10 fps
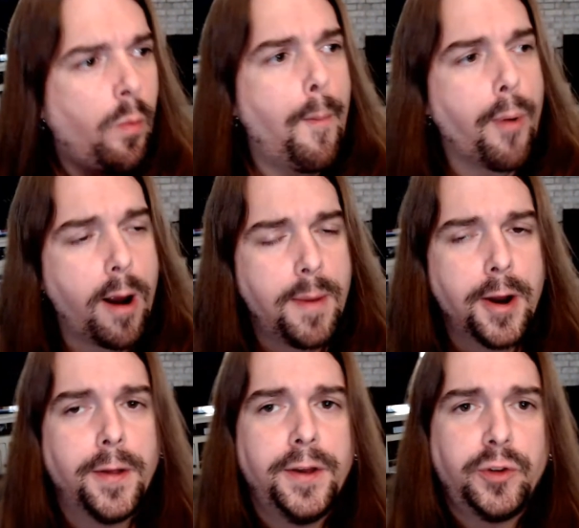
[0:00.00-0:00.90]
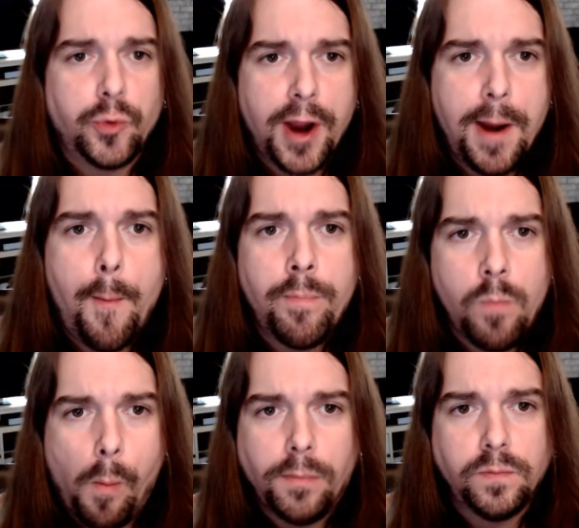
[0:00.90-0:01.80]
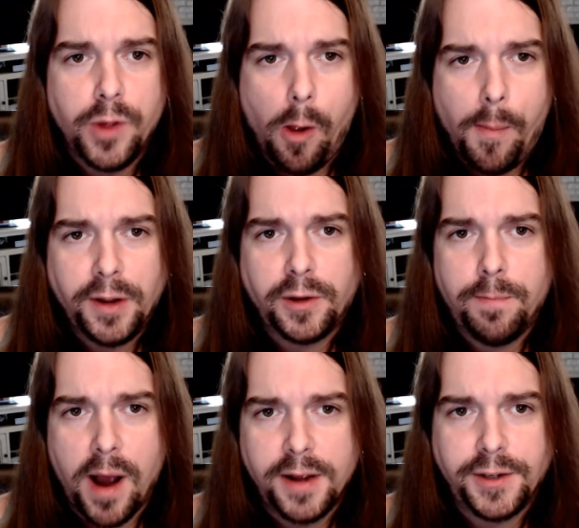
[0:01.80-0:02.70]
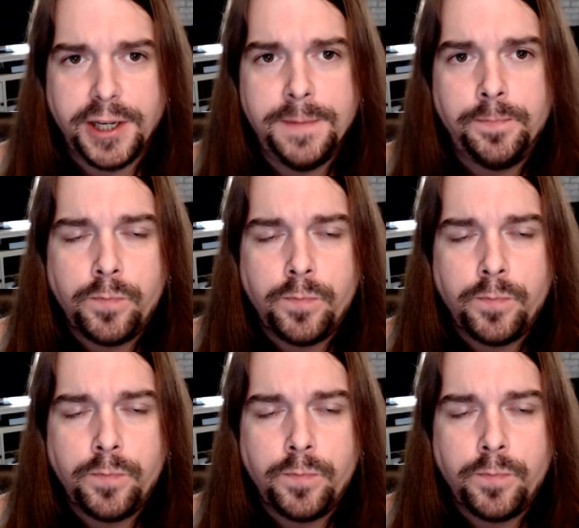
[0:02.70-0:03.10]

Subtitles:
primarily sweet, a little bit spicy.